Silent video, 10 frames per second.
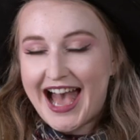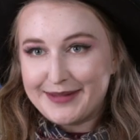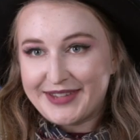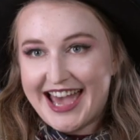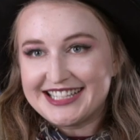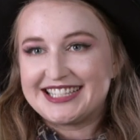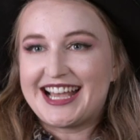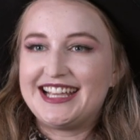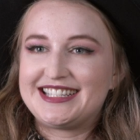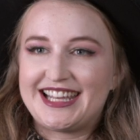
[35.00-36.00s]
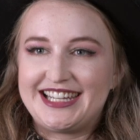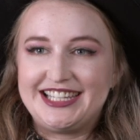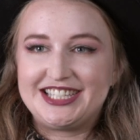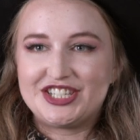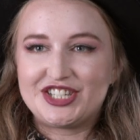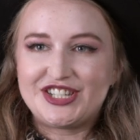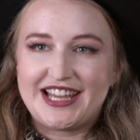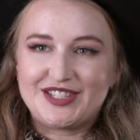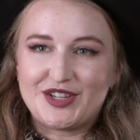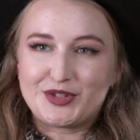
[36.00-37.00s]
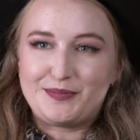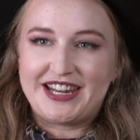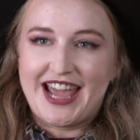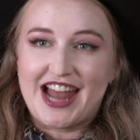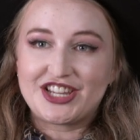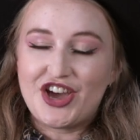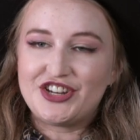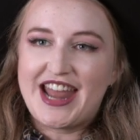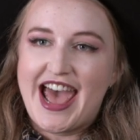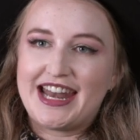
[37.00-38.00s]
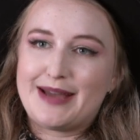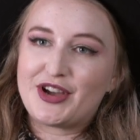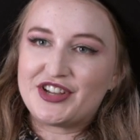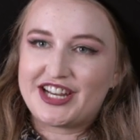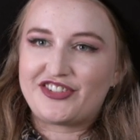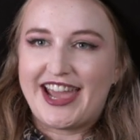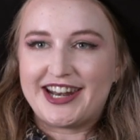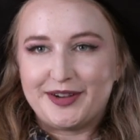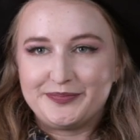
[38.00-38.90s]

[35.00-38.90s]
I'm Cass. I study digital and social media at Curtin and I'm a content creator.